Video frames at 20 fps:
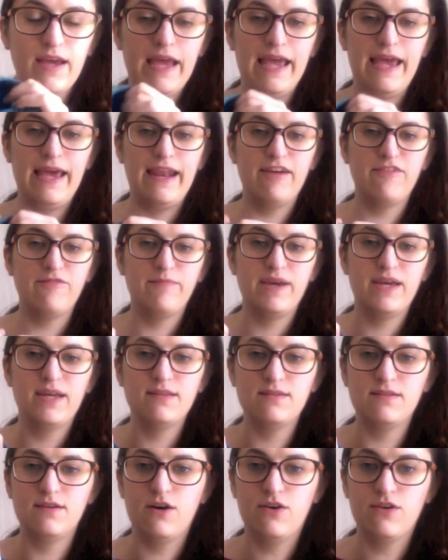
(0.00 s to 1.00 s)
And I've
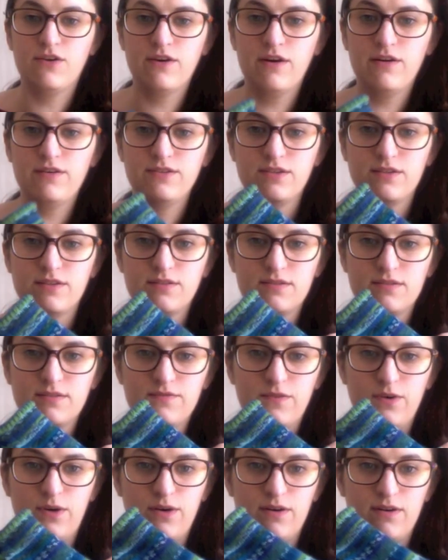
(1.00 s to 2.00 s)
made ankle socks
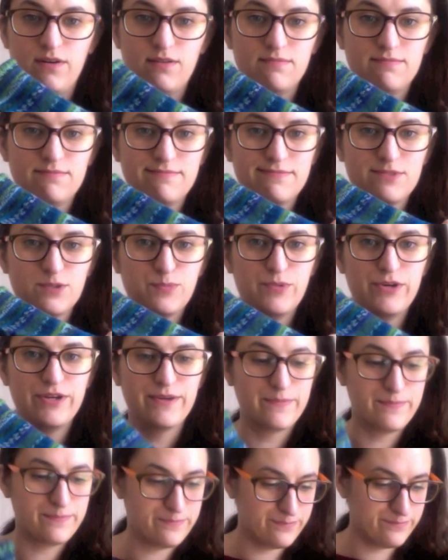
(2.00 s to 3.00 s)
for spring.